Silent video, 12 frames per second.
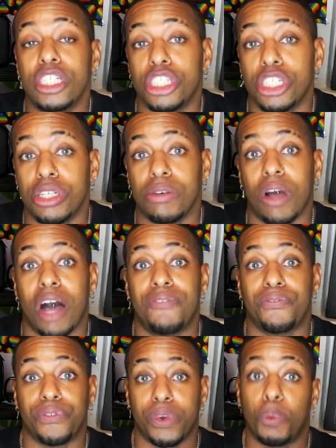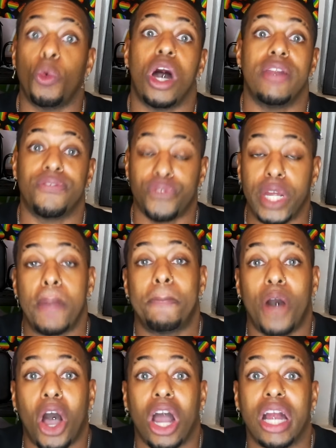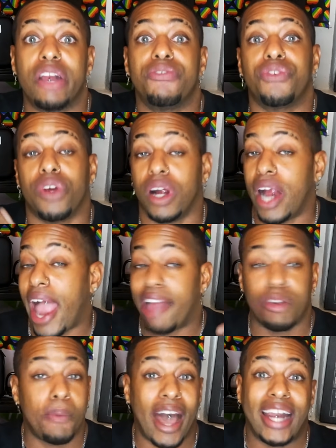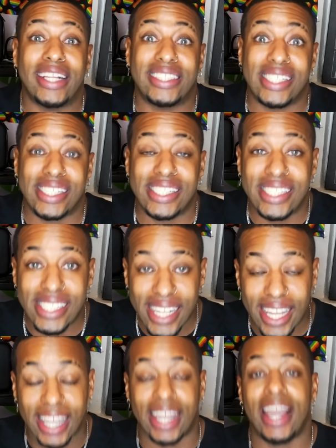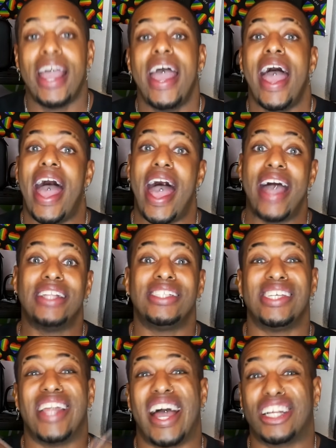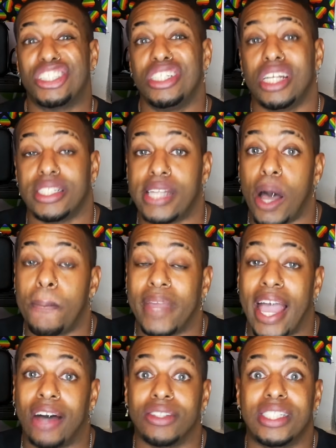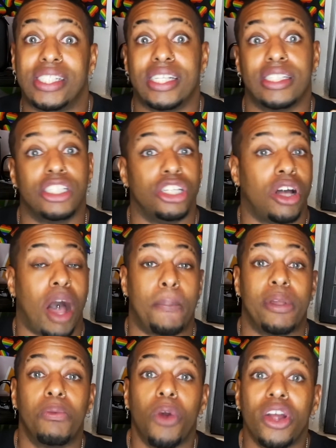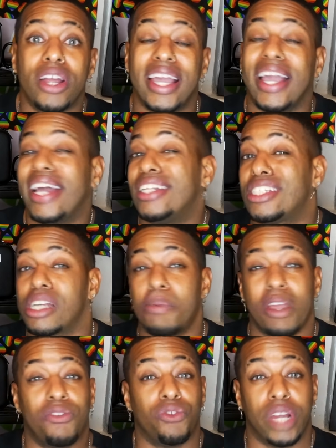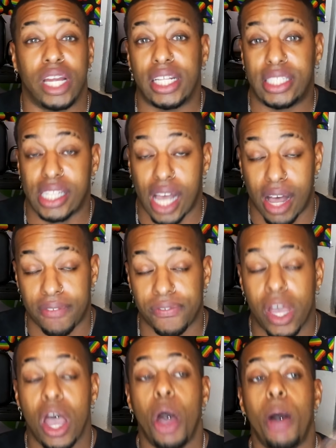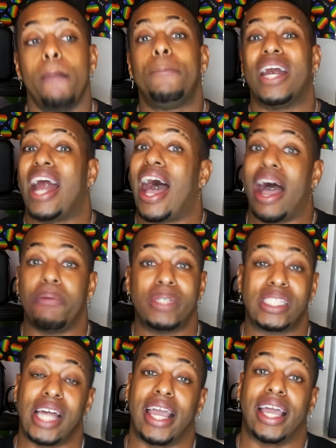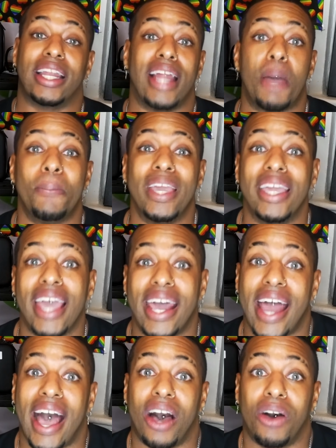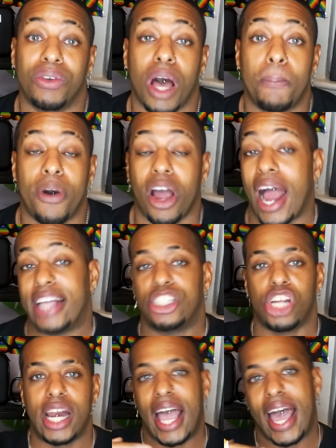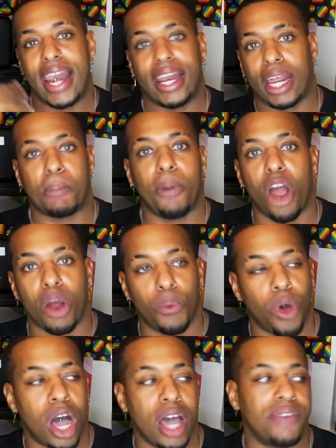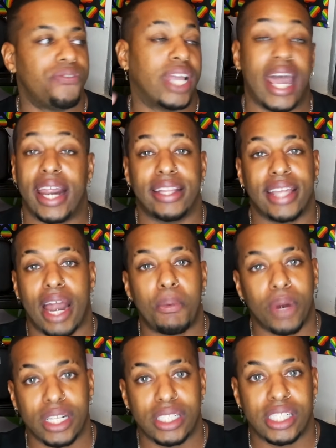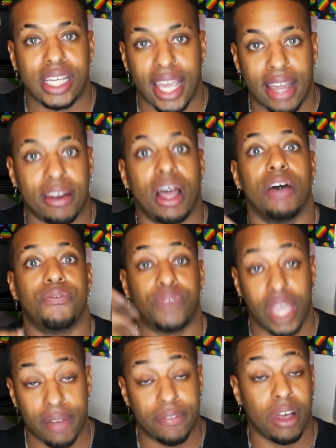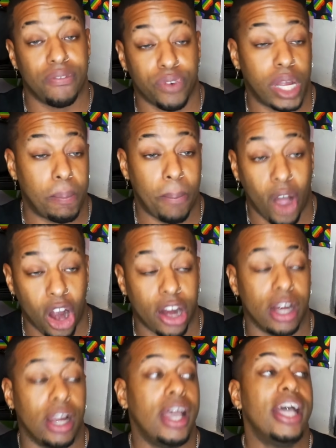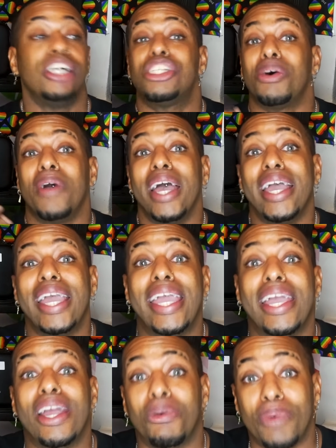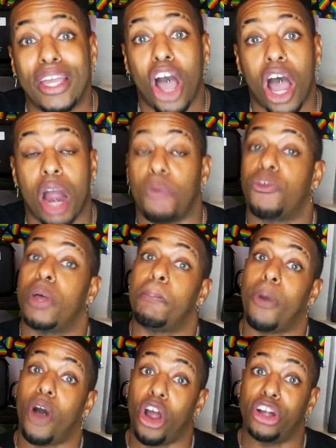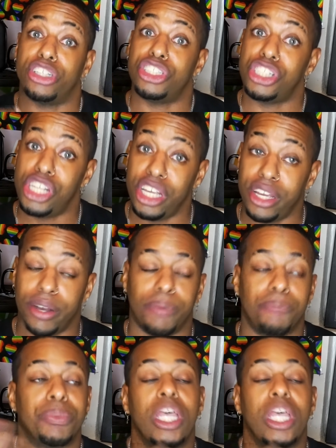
to do one free part for everybody to see, and it actually does help me out since, you know, I'll be working and it's going to be really tough, but I was like, let me get out a part. I started editing part one, forgetting that I wanted to give a free part. So here we are with part two.